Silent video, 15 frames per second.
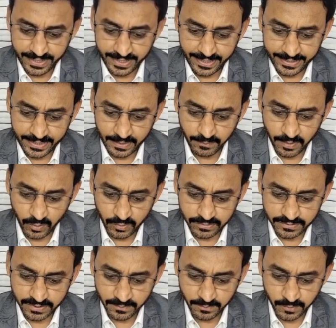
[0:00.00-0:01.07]
and above
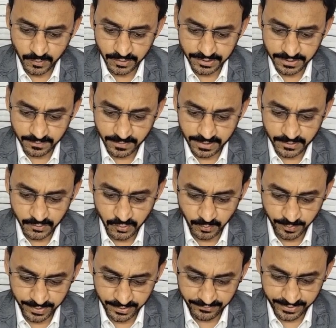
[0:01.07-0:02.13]
some portion by the
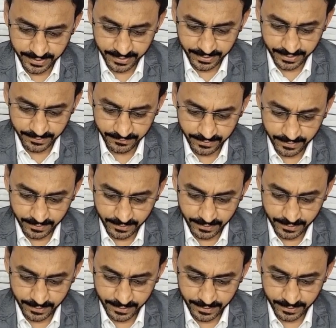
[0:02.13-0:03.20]
superior vena cava,
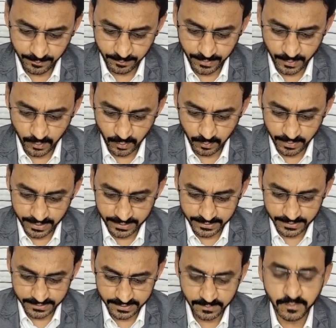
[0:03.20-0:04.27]
and below by
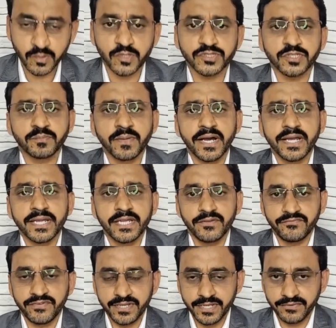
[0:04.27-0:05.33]
the some portion by
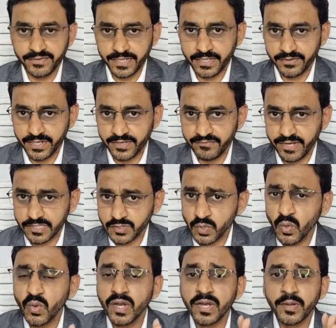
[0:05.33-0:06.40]
inferior vena cava.
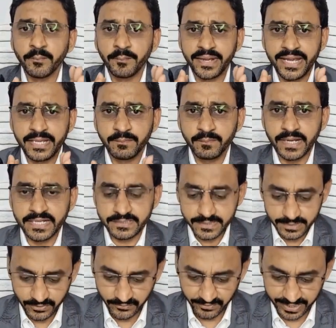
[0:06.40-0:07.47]
So main by
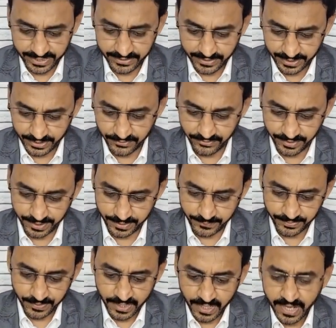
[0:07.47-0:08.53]
the right atrium,
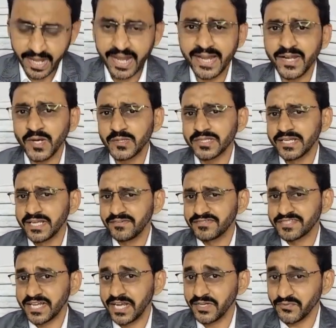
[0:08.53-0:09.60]
and on the left
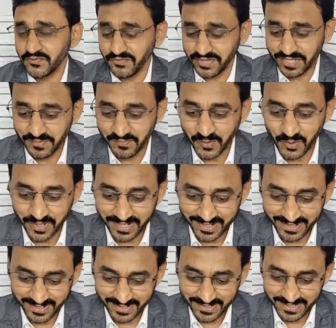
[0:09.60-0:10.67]
side very
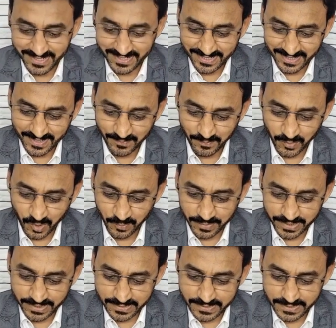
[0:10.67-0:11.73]
important
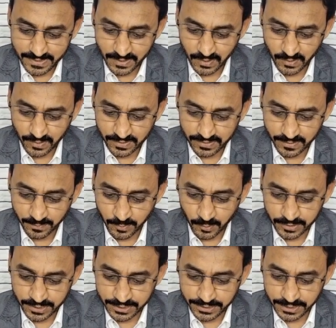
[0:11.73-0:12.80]
prominence or the
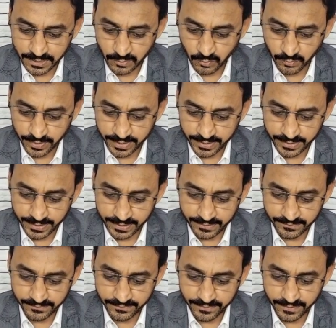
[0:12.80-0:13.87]
projection we can
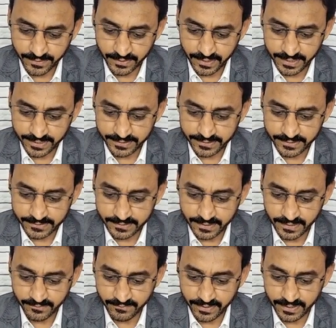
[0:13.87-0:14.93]
see at this
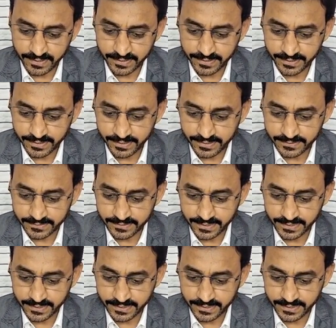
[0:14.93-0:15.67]
level is